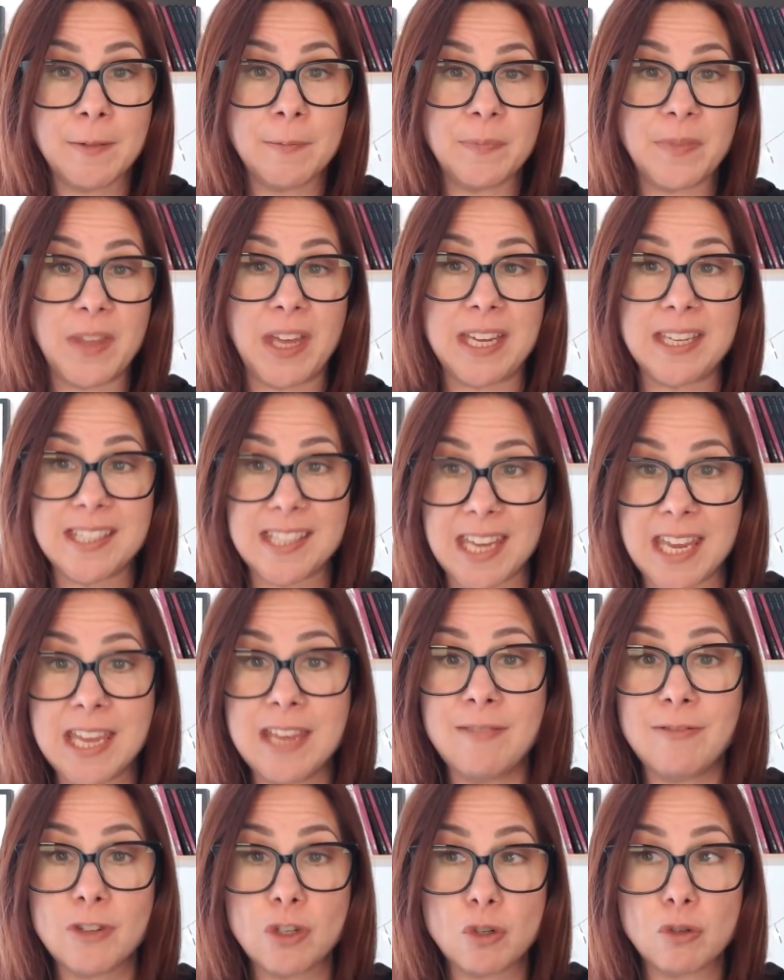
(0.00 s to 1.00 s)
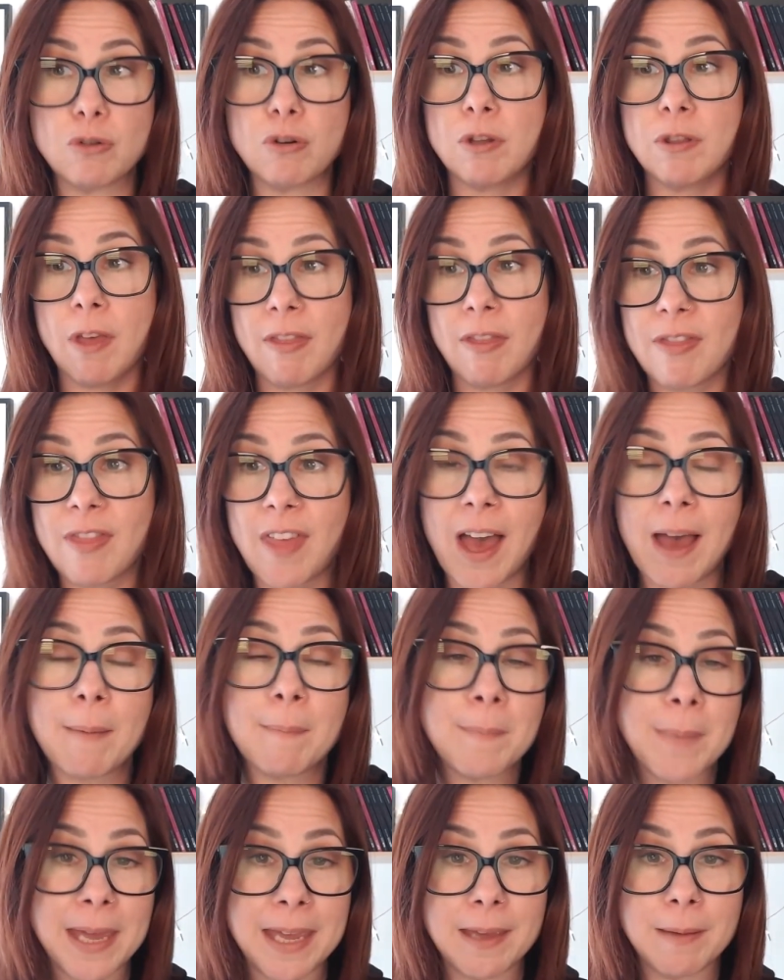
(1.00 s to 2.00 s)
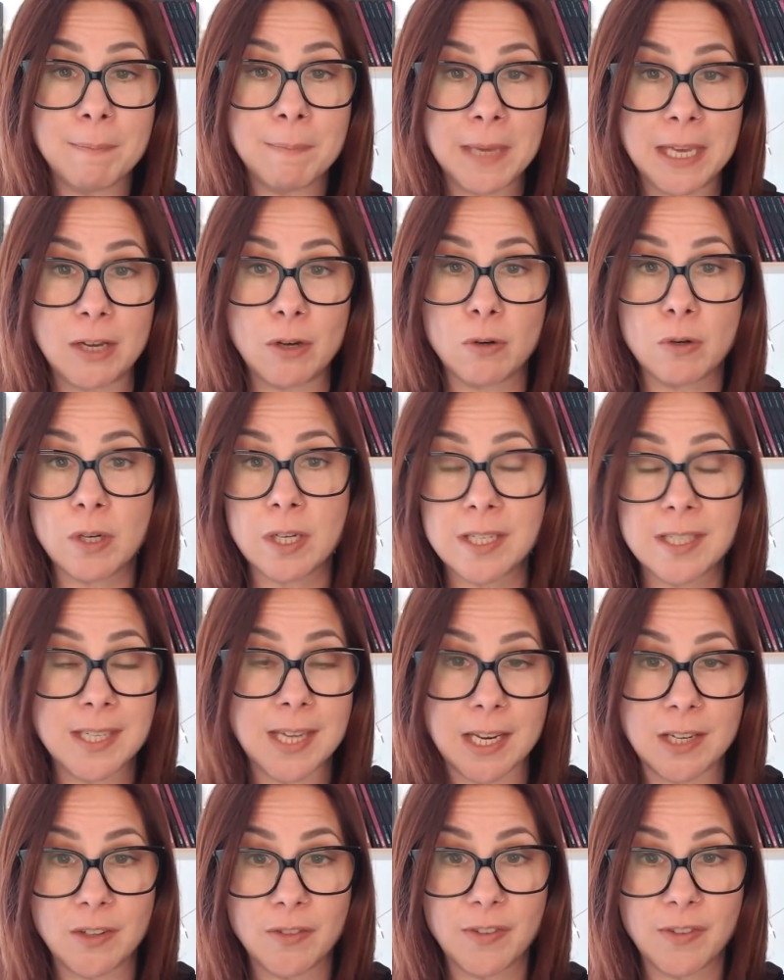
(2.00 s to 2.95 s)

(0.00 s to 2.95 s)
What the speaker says: that it's even true that that meal contained